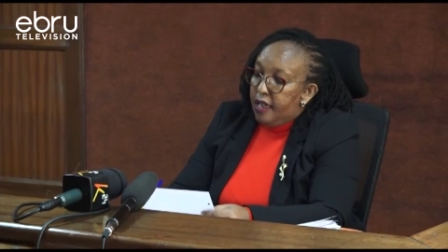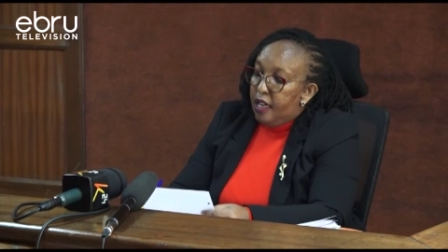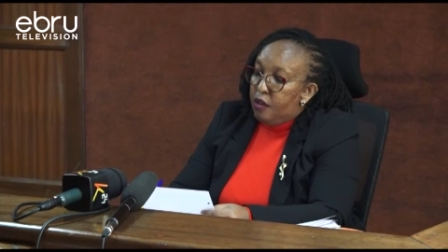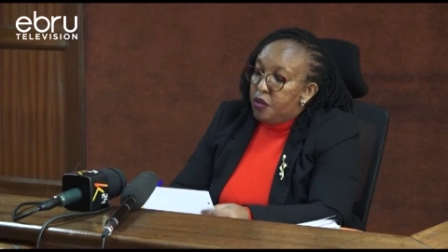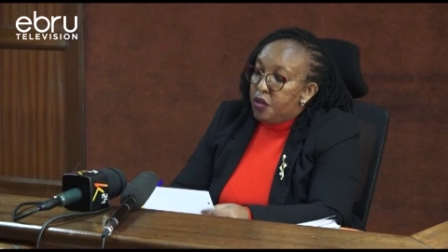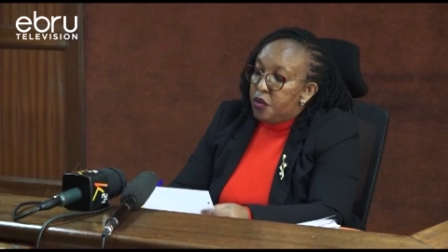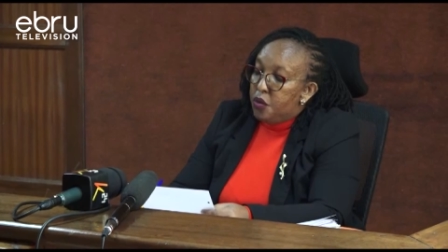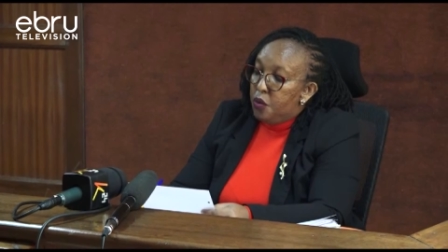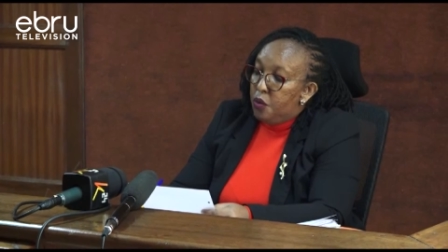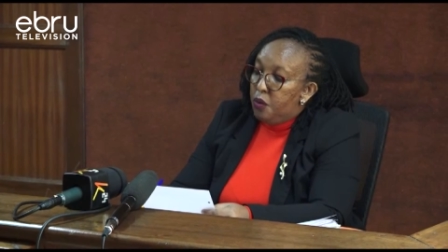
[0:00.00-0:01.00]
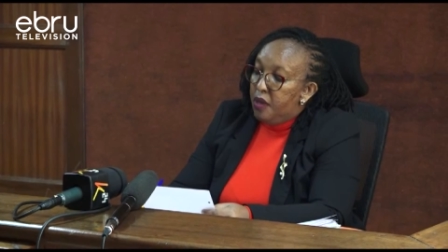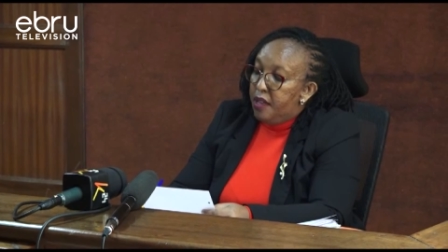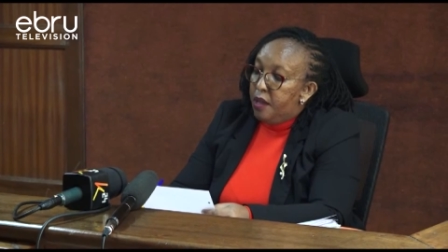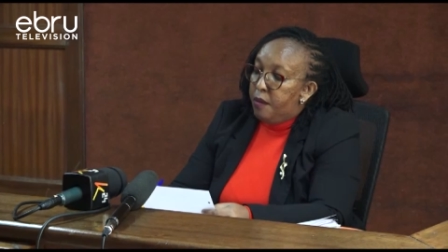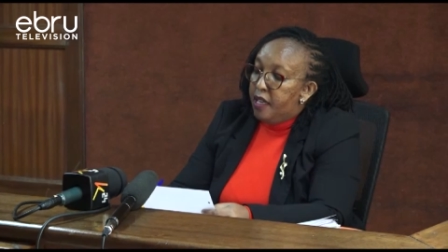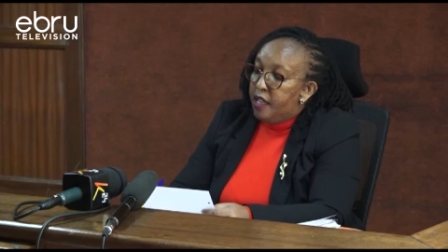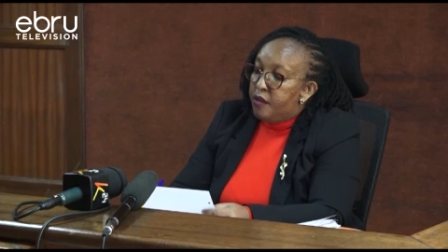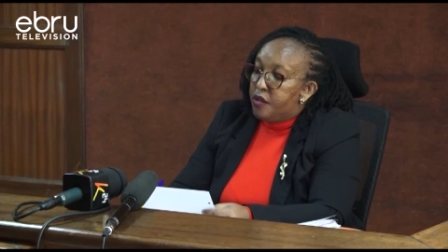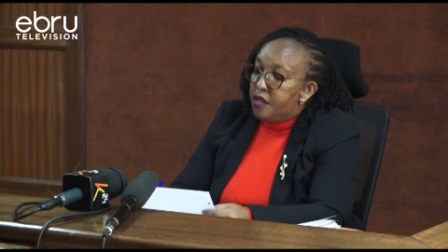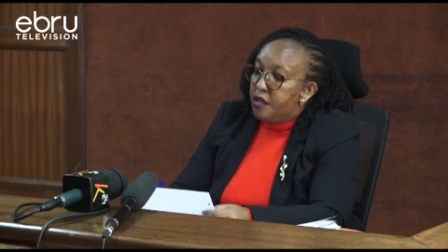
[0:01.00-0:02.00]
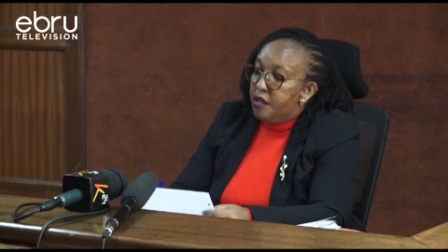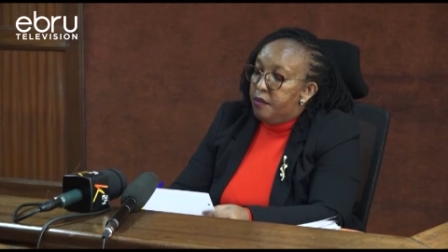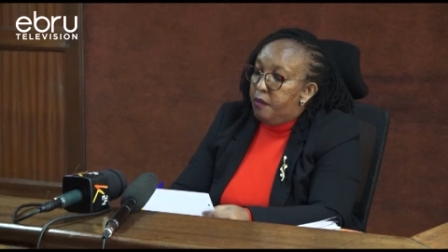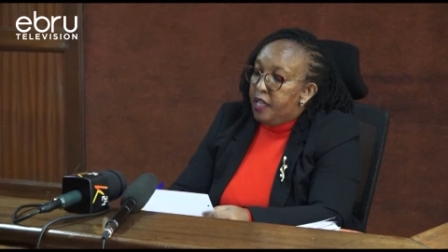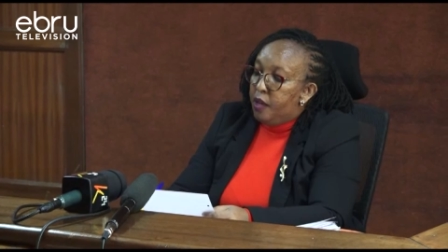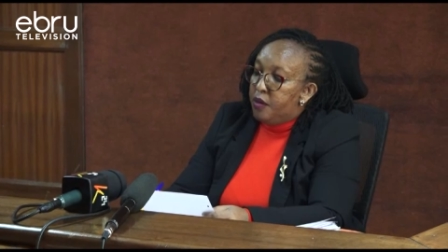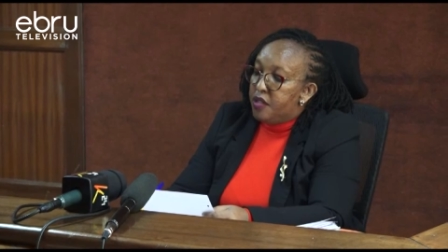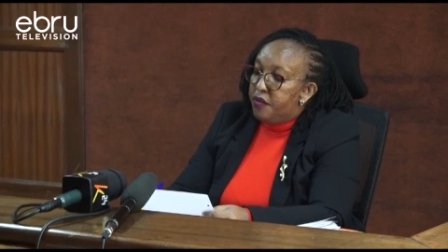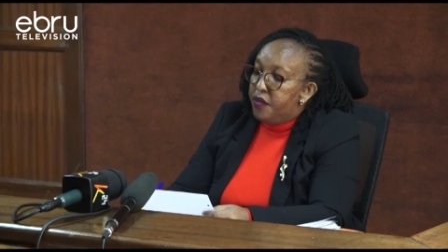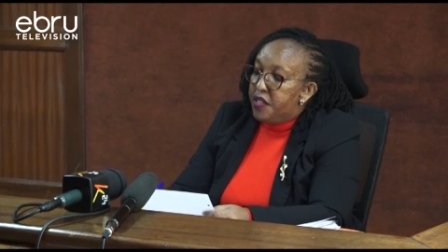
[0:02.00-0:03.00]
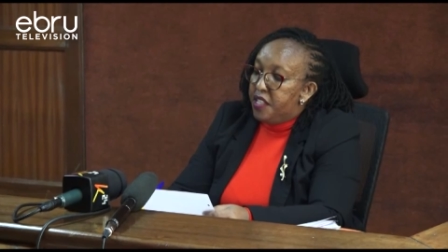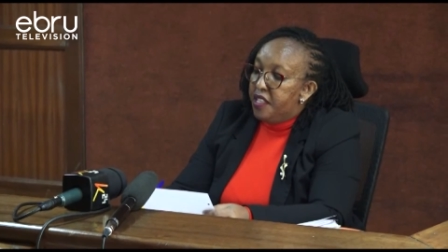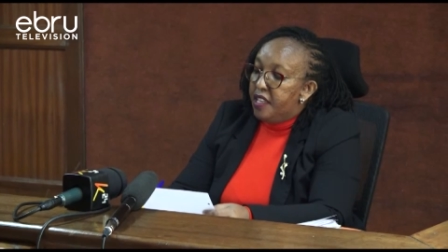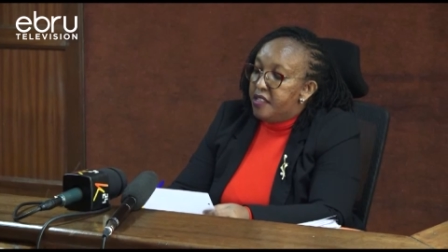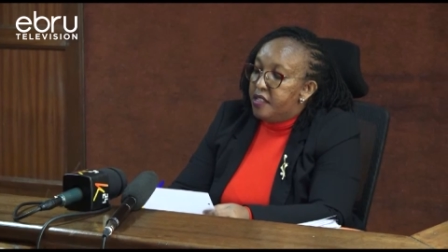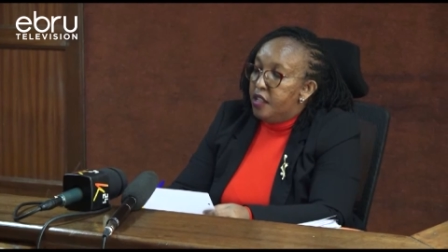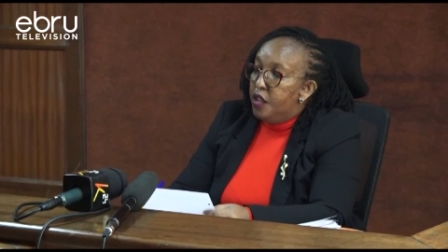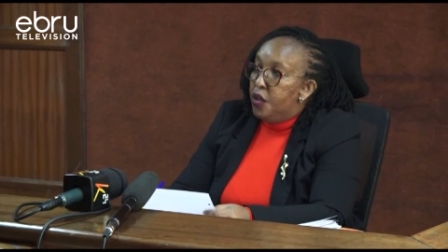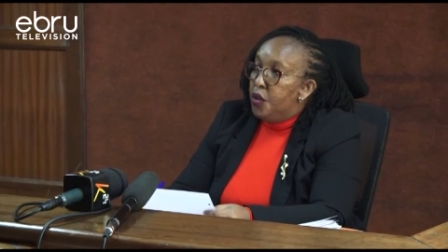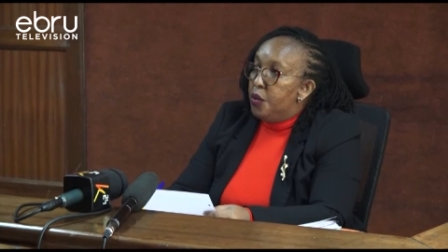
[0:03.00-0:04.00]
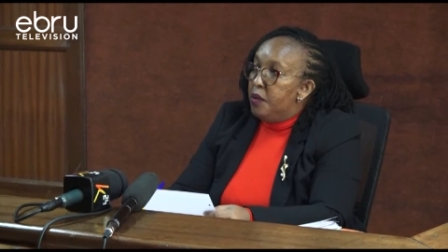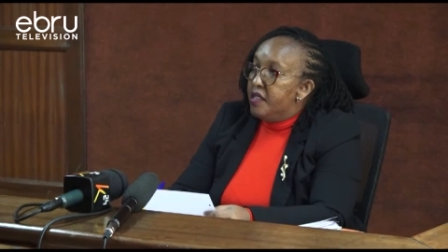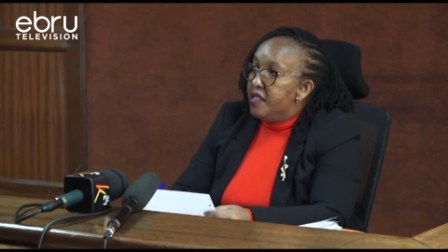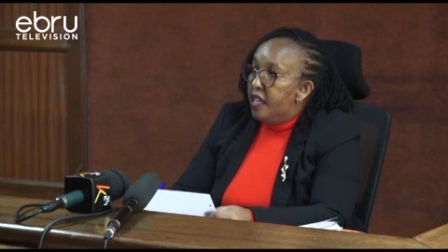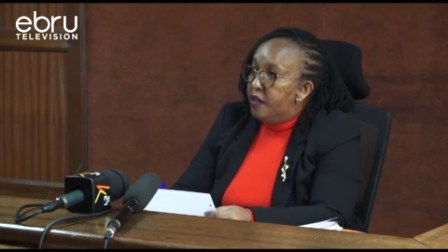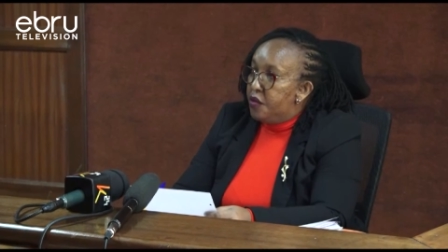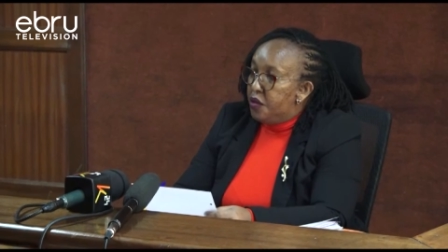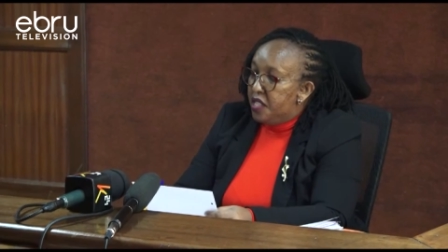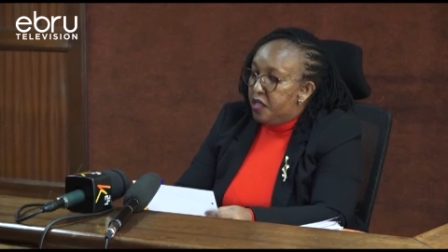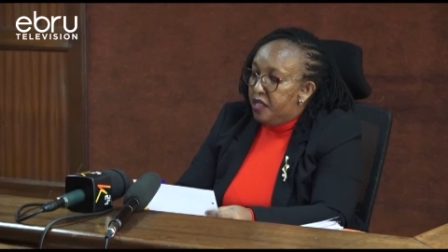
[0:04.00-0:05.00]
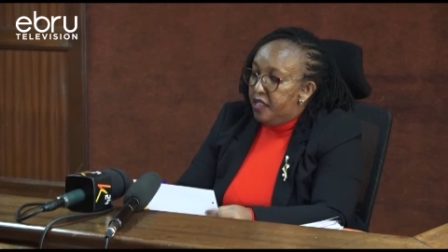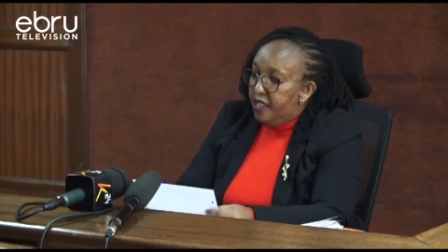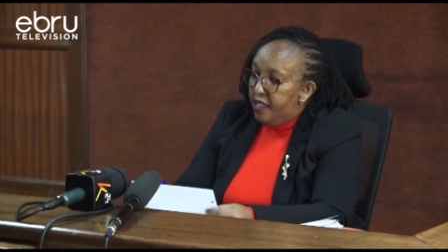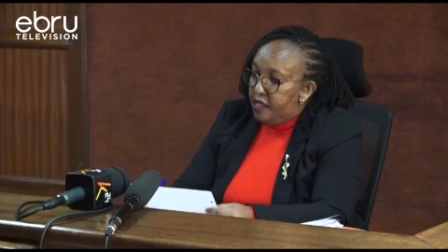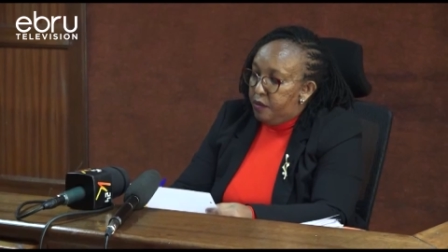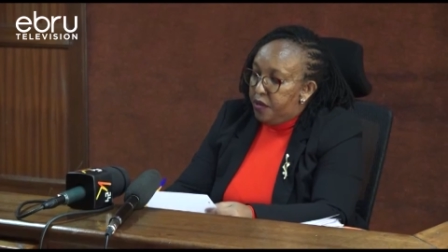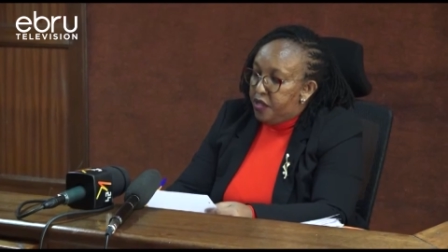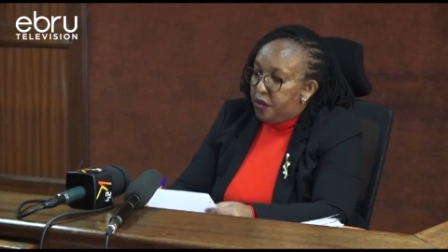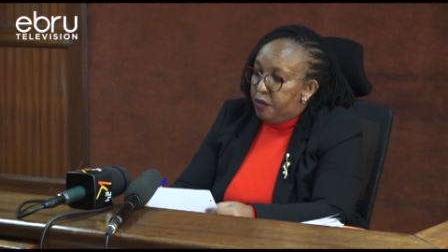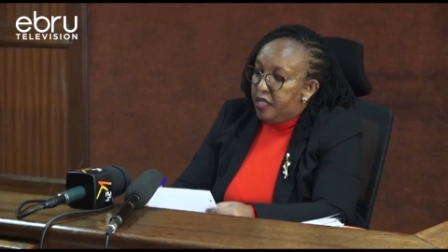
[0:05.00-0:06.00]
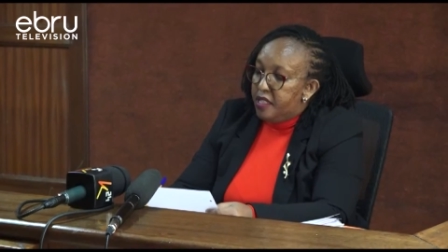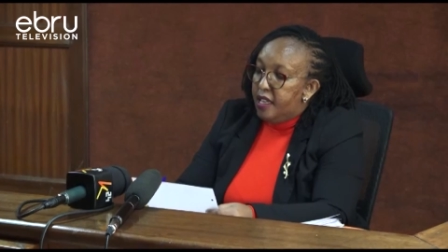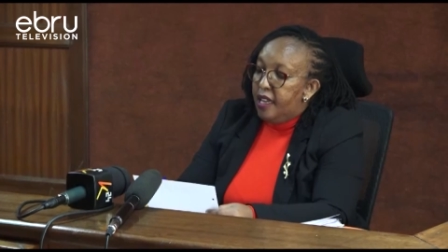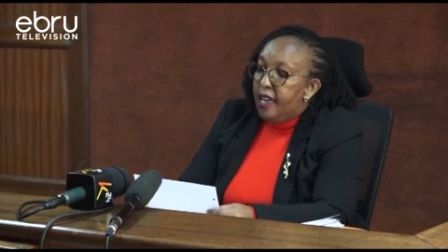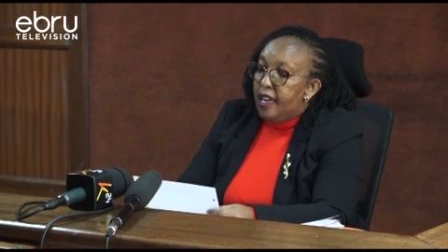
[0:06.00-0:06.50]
Count two, where the minor was, the minor was fifteen years, you will serve twenty years imprisonment.